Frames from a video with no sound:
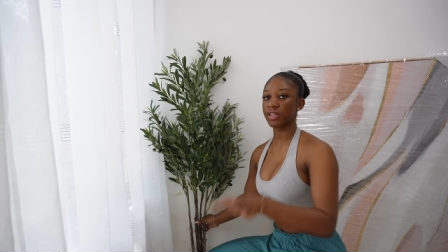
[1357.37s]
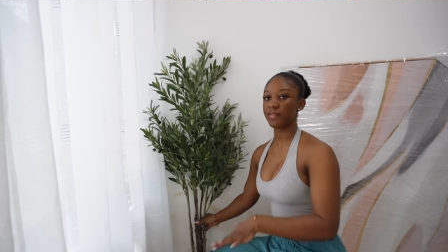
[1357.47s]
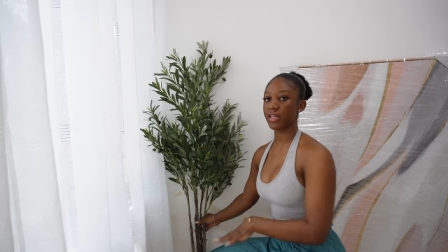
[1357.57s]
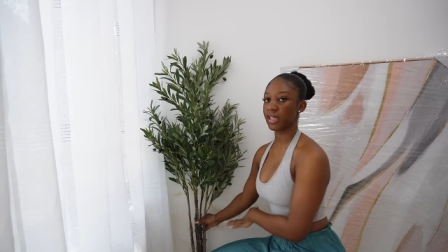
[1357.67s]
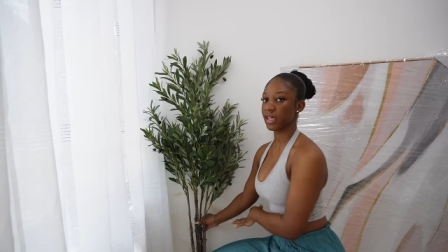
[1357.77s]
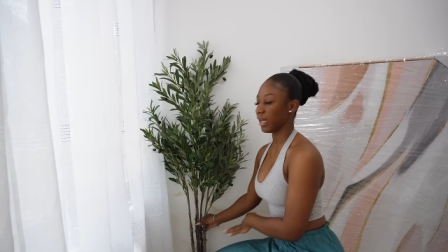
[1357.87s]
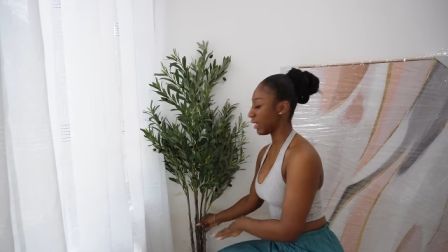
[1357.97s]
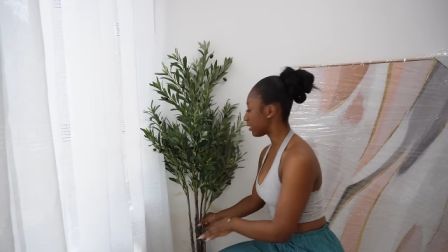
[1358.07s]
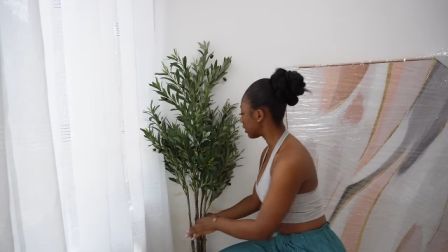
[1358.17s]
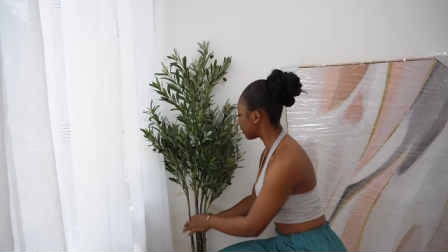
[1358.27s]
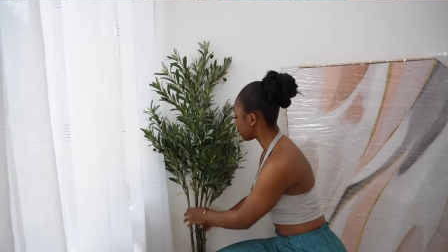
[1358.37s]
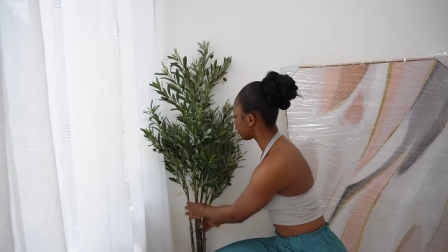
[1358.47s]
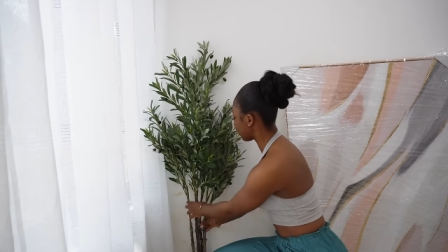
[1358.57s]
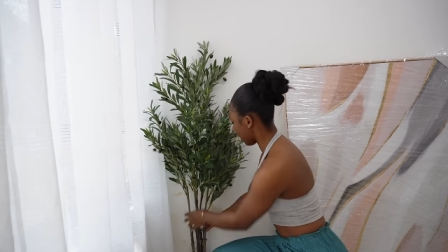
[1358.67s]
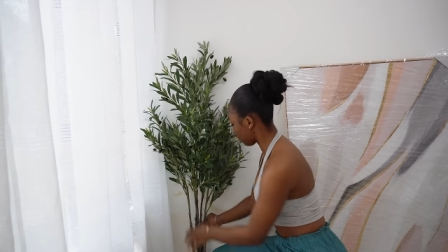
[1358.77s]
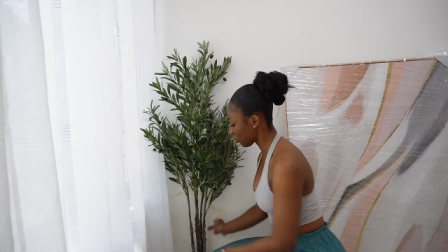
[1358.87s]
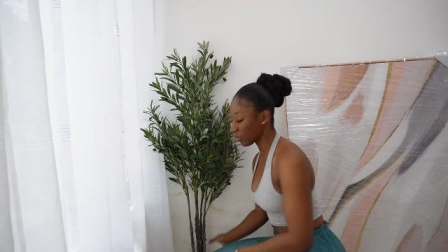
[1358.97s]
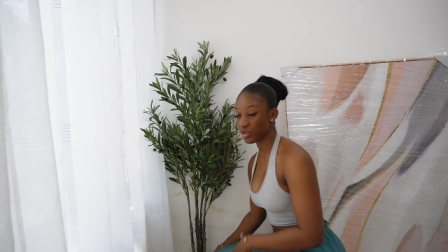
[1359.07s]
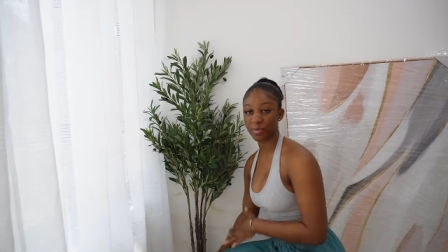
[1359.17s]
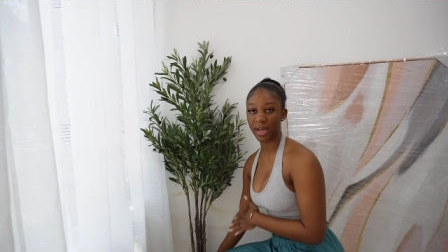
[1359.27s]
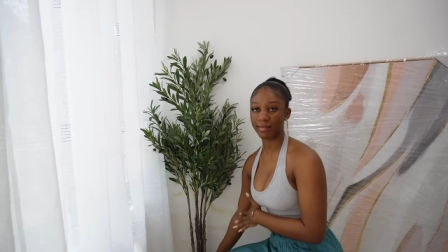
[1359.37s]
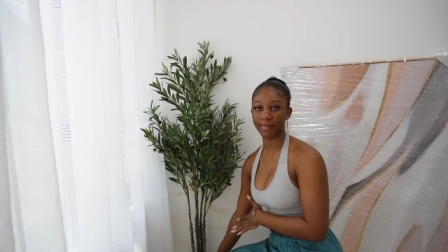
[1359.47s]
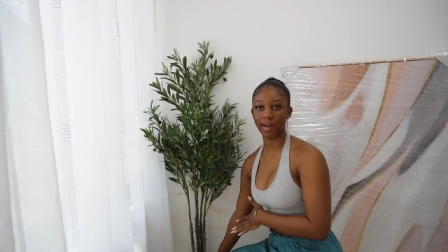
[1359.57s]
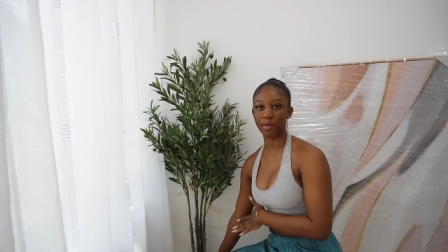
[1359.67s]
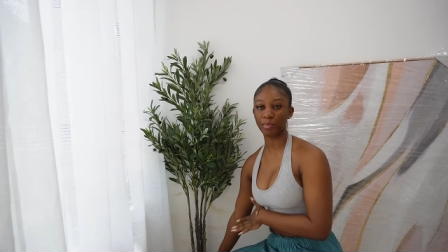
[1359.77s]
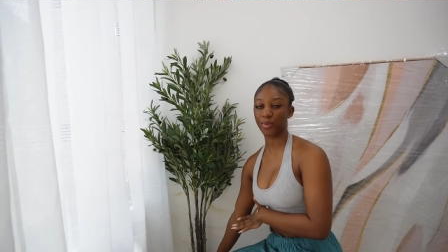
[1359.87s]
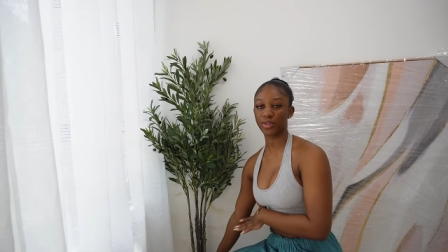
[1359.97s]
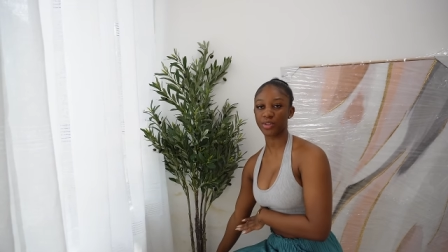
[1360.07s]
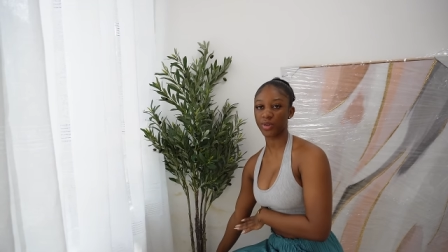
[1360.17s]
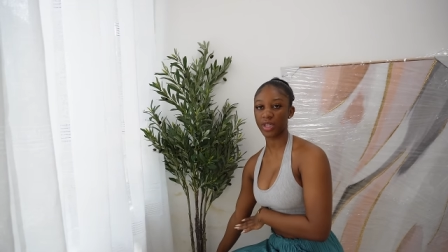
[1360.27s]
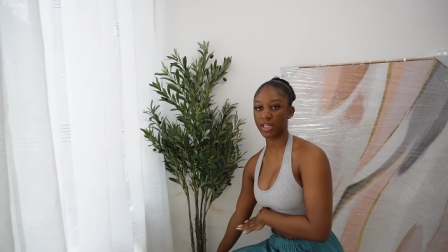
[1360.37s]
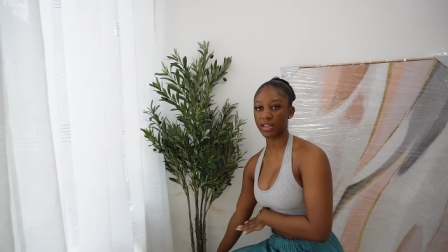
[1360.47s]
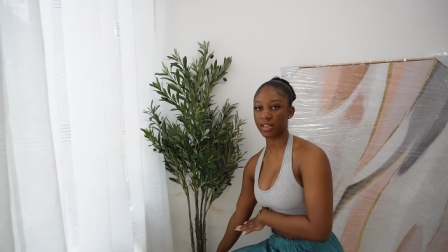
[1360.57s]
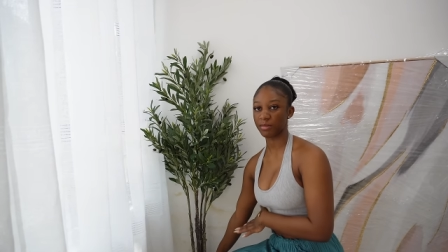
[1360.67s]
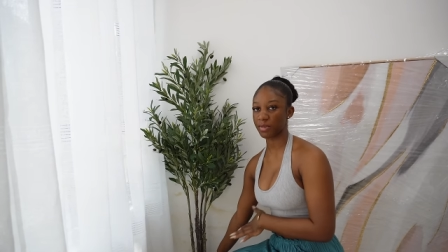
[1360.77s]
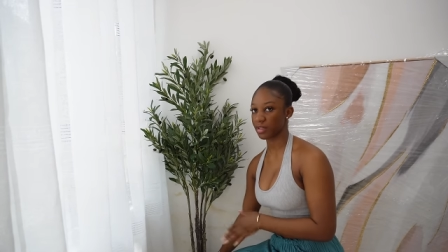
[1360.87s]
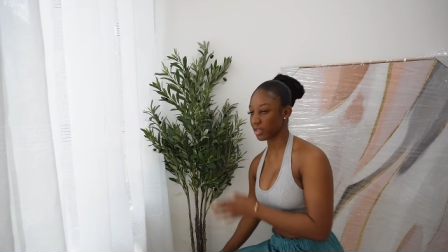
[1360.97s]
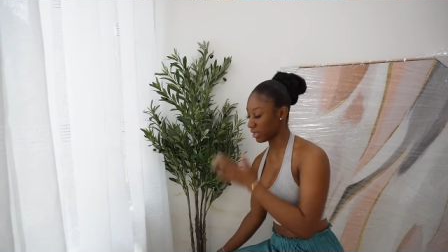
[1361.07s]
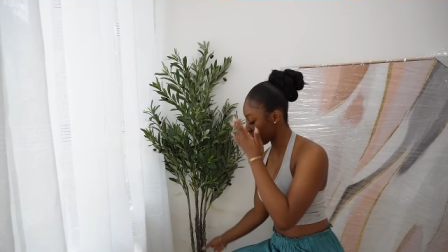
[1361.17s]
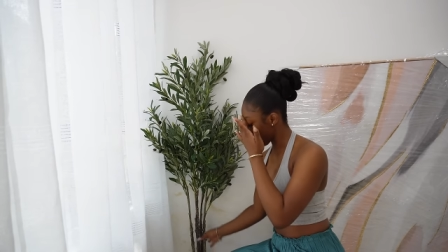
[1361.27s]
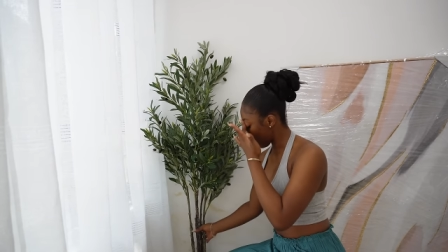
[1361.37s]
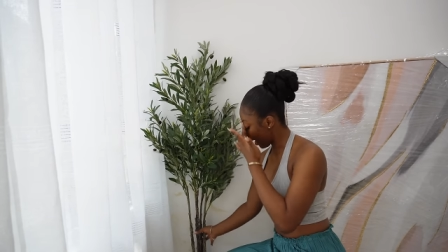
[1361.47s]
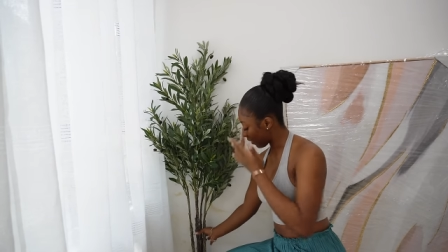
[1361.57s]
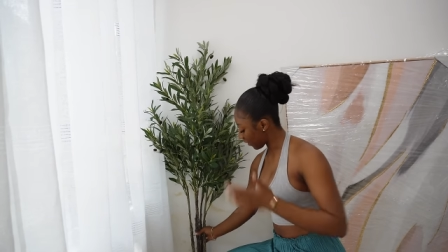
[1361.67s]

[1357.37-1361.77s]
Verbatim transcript: leave it here like this. I'm not going to buy a flower pot or anything because I